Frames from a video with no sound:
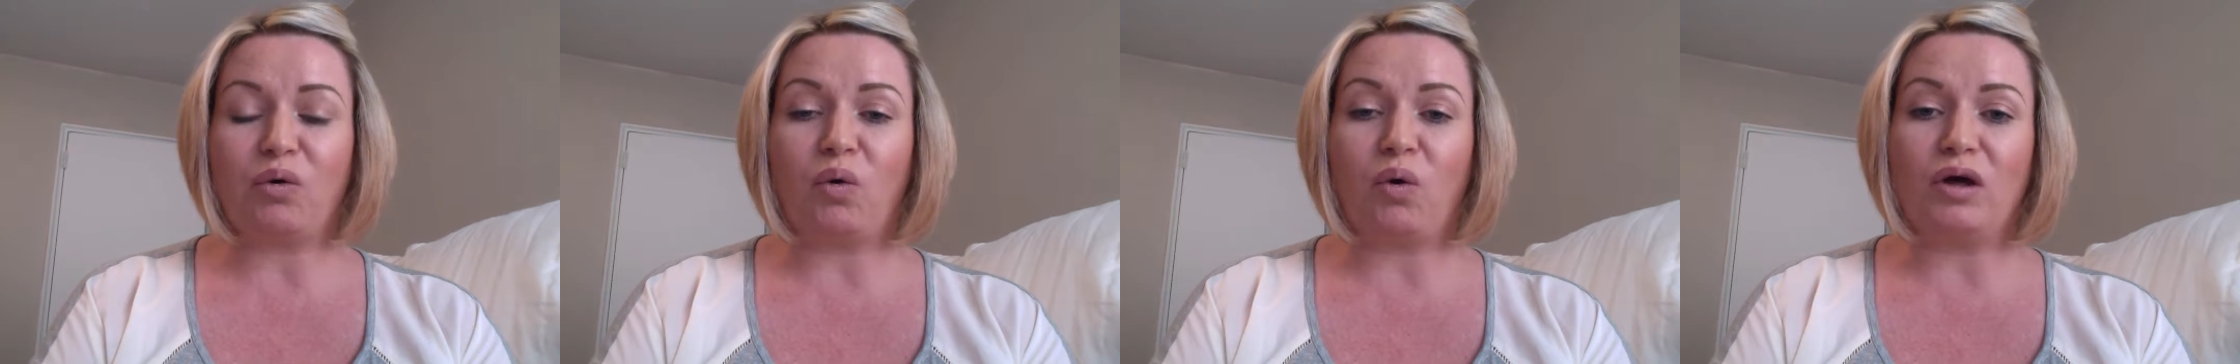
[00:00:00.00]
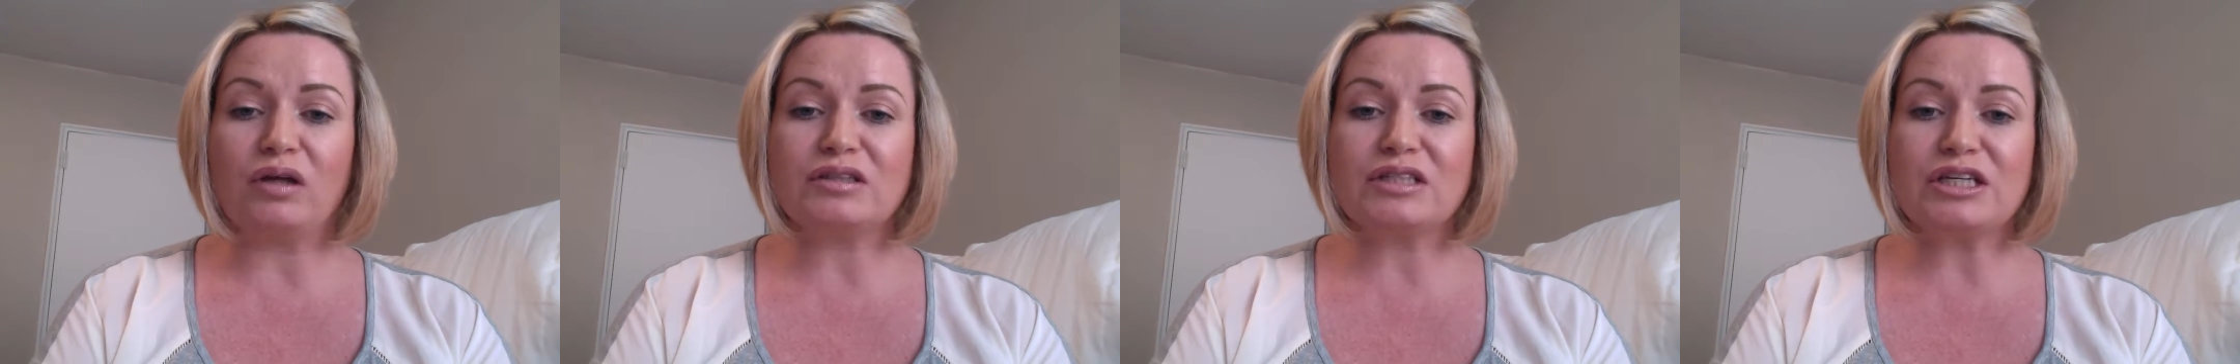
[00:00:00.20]

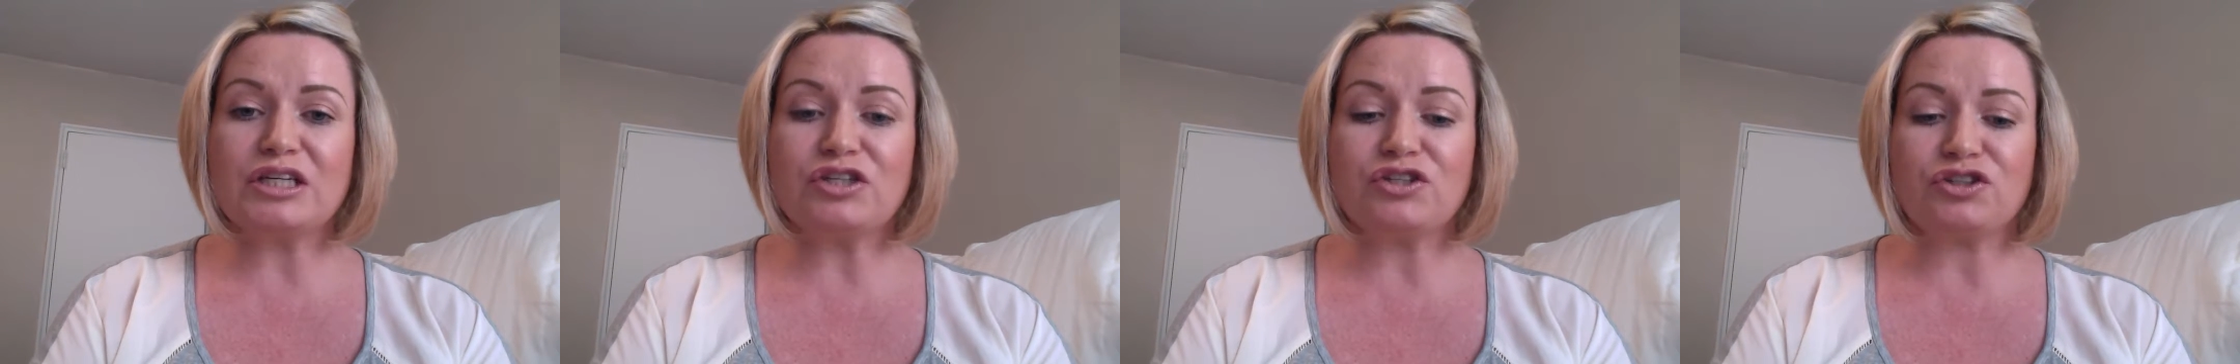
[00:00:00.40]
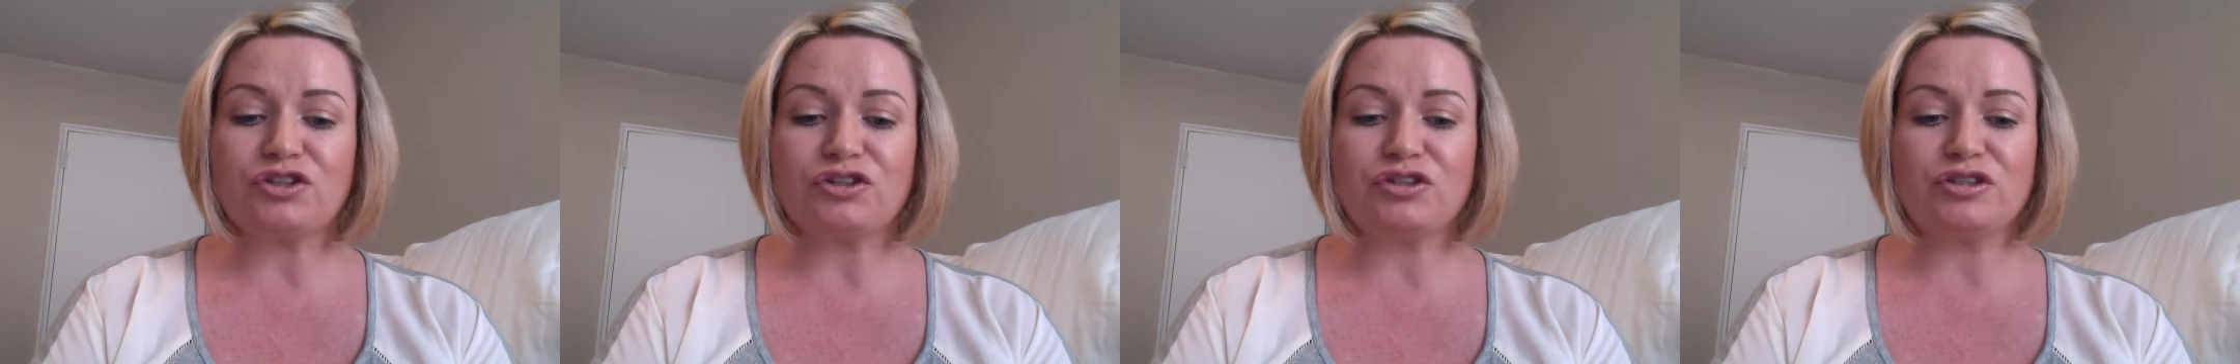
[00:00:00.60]
all
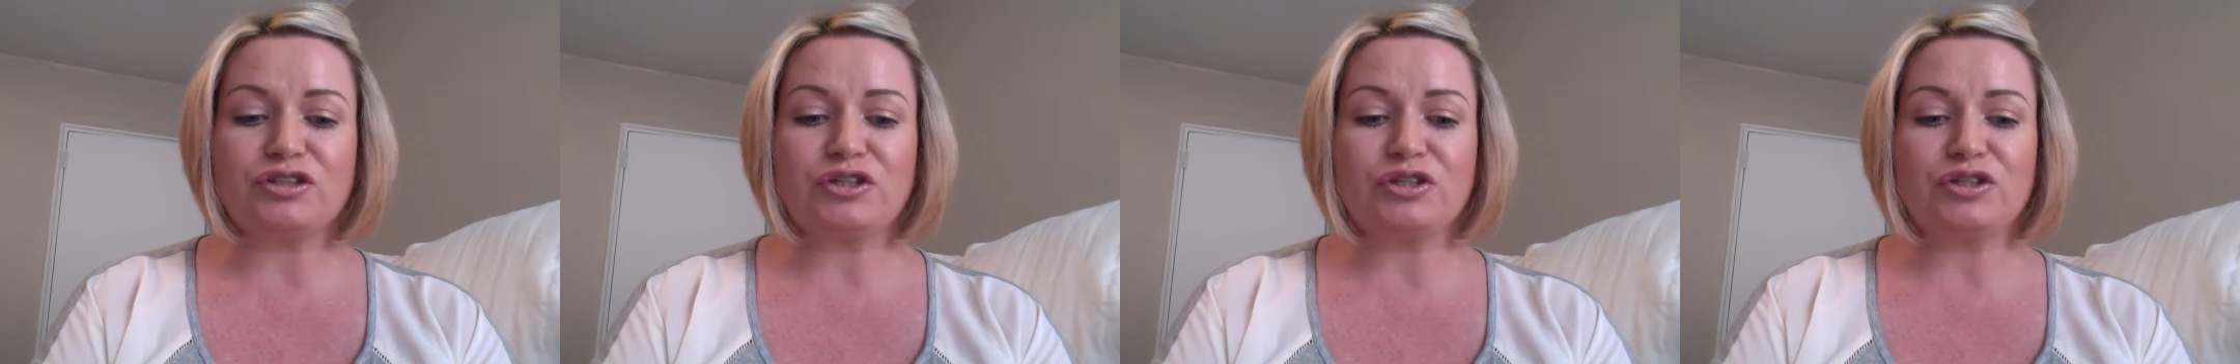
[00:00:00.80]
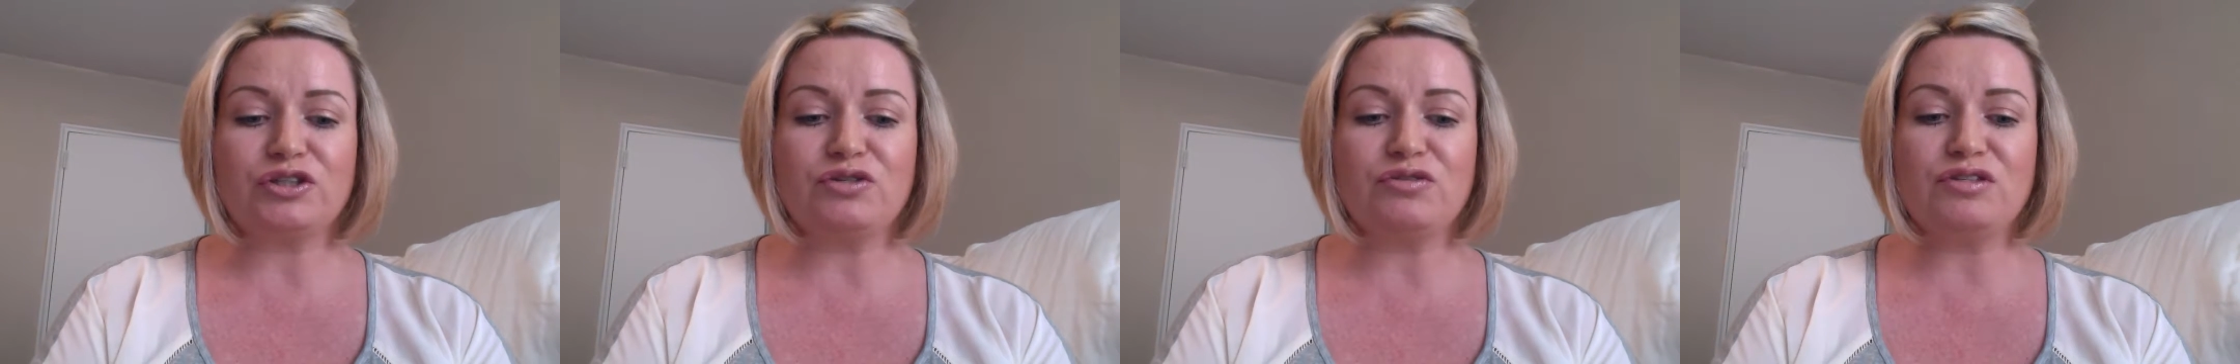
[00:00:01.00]
teachers
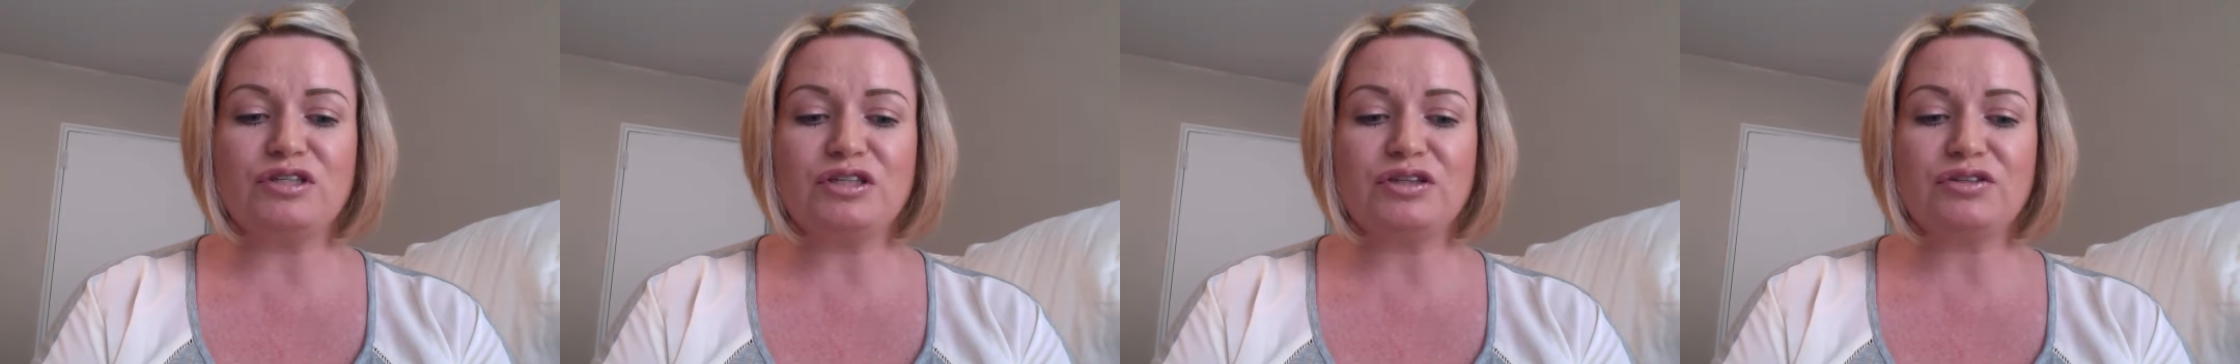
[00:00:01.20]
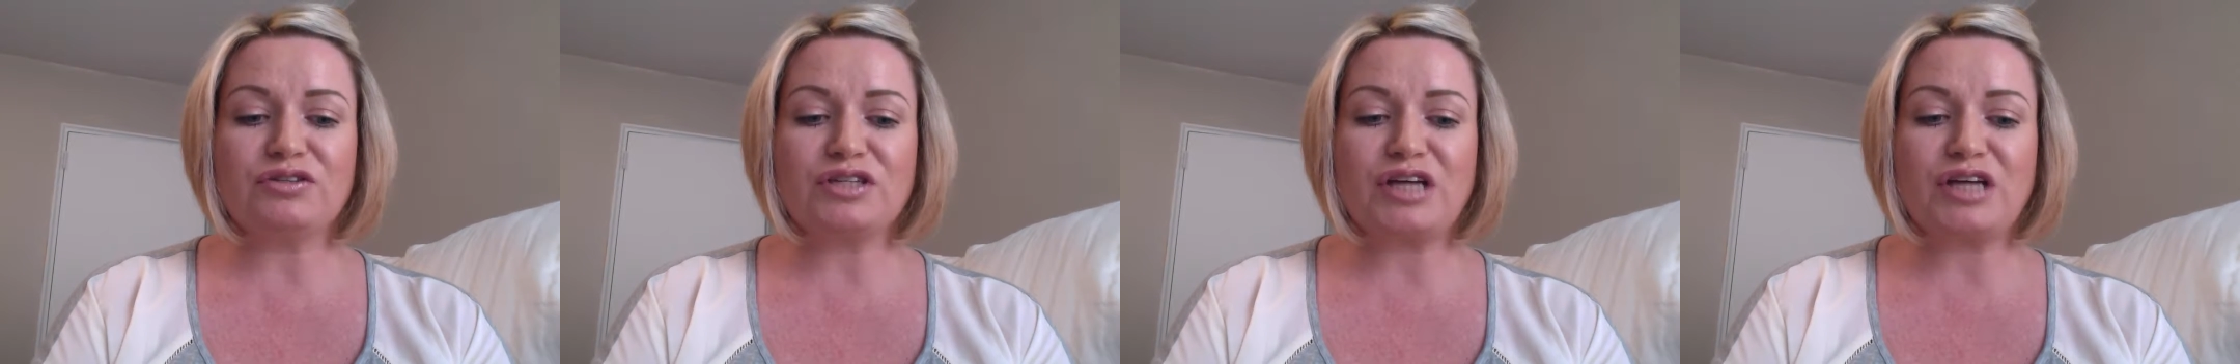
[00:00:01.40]
are using their